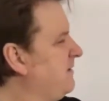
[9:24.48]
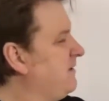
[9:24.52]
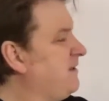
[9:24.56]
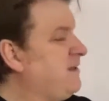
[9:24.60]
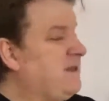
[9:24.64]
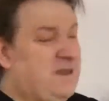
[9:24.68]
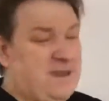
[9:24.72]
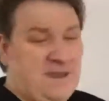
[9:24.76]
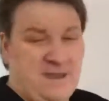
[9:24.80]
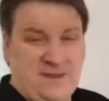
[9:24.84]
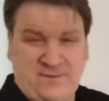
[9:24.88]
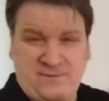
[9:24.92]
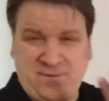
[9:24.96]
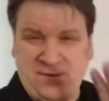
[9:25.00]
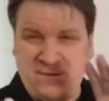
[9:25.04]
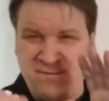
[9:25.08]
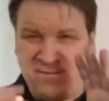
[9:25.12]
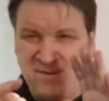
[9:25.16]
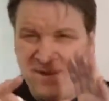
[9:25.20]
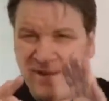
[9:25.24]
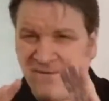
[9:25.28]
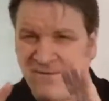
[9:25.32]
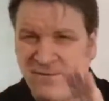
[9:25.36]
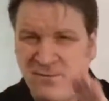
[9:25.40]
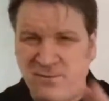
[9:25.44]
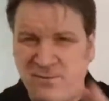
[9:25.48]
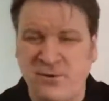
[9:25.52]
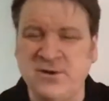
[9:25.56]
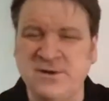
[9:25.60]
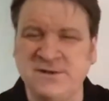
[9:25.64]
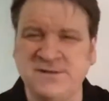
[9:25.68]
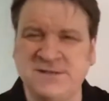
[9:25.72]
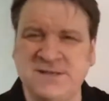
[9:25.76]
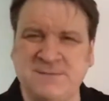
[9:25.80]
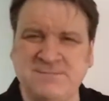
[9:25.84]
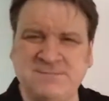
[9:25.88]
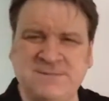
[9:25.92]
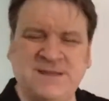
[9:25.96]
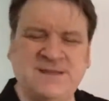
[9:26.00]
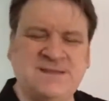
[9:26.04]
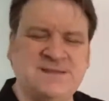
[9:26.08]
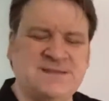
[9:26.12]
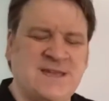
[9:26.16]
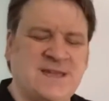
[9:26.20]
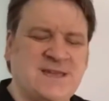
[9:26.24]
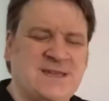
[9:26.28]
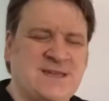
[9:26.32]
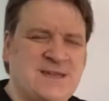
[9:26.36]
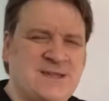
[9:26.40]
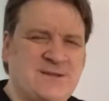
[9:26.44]
If you've never put a septic
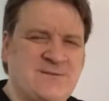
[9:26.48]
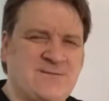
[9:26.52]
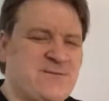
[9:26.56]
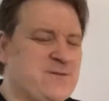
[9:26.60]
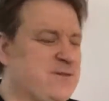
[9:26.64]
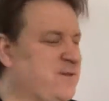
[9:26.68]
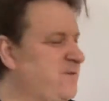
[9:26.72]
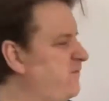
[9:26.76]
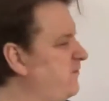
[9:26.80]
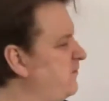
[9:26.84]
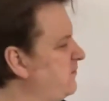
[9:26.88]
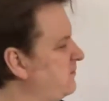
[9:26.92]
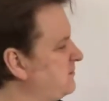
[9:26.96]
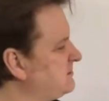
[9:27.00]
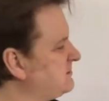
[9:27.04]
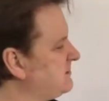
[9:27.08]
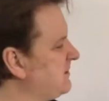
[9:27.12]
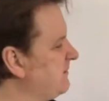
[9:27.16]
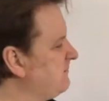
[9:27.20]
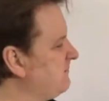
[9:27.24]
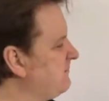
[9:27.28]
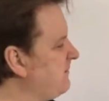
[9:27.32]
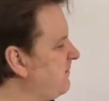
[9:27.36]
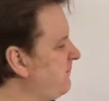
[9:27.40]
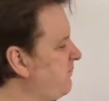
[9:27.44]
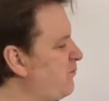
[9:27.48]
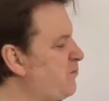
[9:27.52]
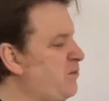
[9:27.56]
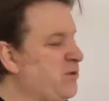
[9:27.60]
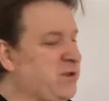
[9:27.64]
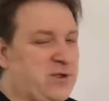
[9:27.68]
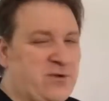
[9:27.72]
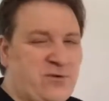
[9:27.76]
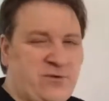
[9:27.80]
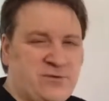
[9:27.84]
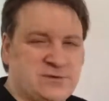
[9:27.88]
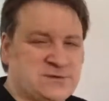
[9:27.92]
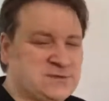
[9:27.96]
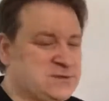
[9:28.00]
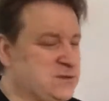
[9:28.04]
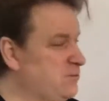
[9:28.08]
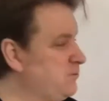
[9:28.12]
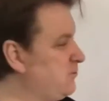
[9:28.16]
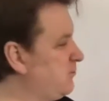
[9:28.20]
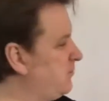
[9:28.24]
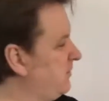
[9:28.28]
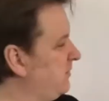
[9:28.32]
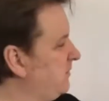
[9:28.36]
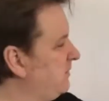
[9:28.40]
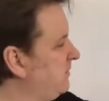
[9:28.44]
tank in for the first time, never put your own
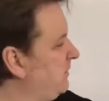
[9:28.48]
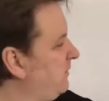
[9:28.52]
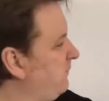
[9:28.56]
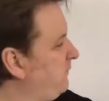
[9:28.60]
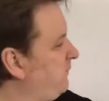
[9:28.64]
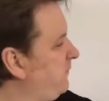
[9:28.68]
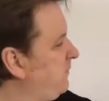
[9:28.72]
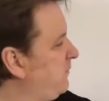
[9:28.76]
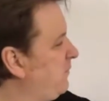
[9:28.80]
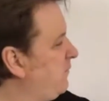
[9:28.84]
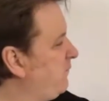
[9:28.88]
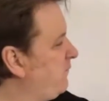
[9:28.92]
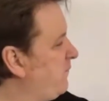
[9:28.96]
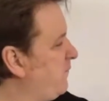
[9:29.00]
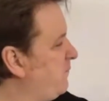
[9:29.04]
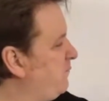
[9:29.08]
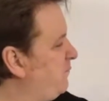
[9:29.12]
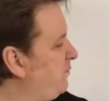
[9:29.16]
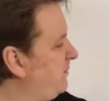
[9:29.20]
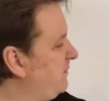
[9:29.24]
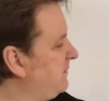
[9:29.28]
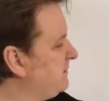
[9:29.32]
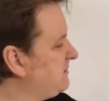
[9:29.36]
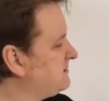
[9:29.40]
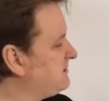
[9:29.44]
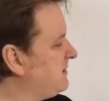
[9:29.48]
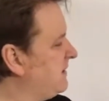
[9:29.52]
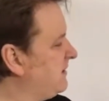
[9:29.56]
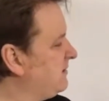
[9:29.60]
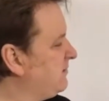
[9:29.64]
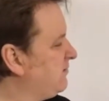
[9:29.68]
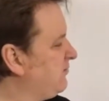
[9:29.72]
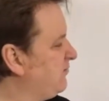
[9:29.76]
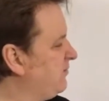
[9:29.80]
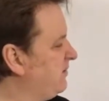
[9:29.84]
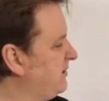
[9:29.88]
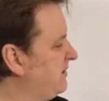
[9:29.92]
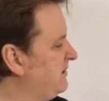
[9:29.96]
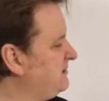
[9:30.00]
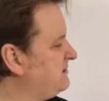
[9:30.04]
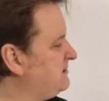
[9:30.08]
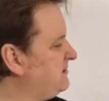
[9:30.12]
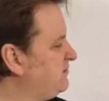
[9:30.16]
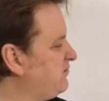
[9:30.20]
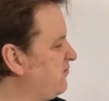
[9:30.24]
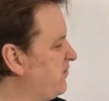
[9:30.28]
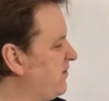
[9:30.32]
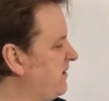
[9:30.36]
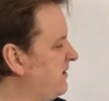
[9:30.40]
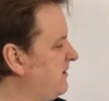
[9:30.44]
soakaway in, if you go for a bullet tank or Easy
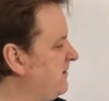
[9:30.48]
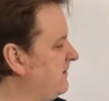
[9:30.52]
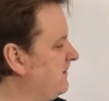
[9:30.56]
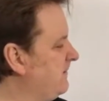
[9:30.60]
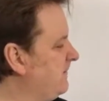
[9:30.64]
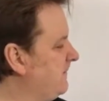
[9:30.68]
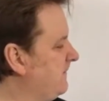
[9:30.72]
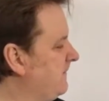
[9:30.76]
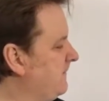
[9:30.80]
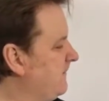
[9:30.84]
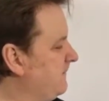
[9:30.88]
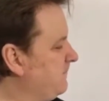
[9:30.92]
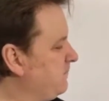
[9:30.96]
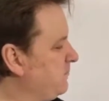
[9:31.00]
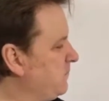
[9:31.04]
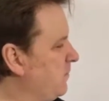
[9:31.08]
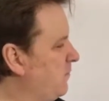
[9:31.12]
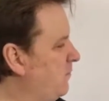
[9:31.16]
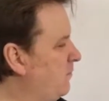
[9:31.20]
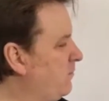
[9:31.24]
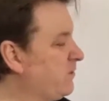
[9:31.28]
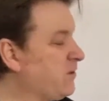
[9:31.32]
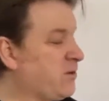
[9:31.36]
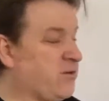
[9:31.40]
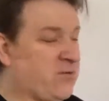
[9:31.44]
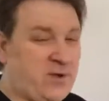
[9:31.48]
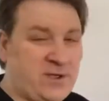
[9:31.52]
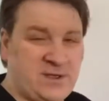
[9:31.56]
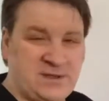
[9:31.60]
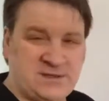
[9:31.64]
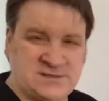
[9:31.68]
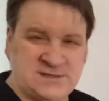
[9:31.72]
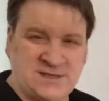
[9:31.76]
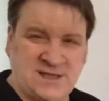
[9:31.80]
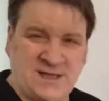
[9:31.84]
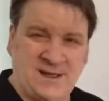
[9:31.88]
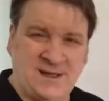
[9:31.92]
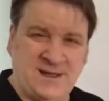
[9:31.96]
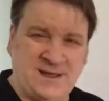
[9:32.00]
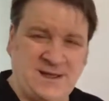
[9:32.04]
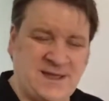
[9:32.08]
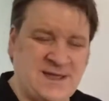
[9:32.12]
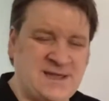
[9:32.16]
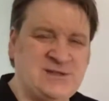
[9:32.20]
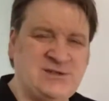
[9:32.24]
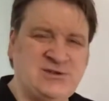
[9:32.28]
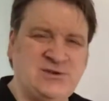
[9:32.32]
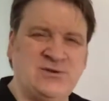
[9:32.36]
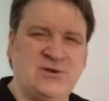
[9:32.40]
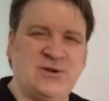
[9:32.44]
Drain or the crates, I kid you
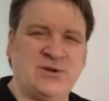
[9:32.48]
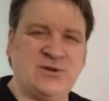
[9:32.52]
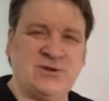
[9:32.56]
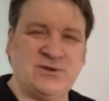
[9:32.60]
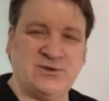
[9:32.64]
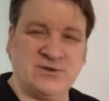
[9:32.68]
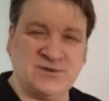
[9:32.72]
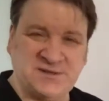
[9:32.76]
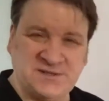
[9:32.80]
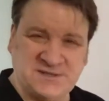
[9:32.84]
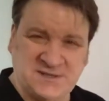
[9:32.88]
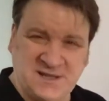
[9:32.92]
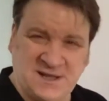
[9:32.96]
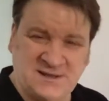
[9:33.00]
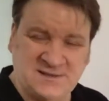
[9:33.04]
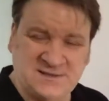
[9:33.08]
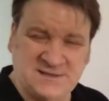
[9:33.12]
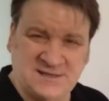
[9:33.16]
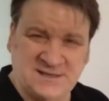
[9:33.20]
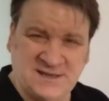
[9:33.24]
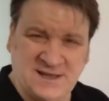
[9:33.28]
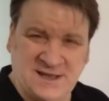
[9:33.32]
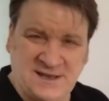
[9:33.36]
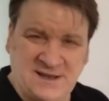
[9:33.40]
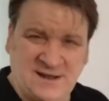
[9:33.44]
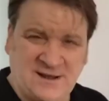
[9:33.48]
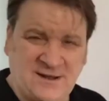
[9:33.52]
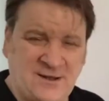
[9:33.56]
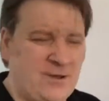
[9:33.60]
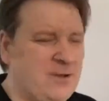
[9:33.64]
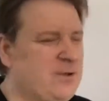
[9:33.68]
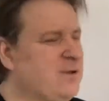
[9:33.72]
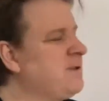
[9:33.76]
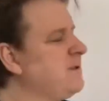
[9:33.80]
not, you'll start at 9 o'clock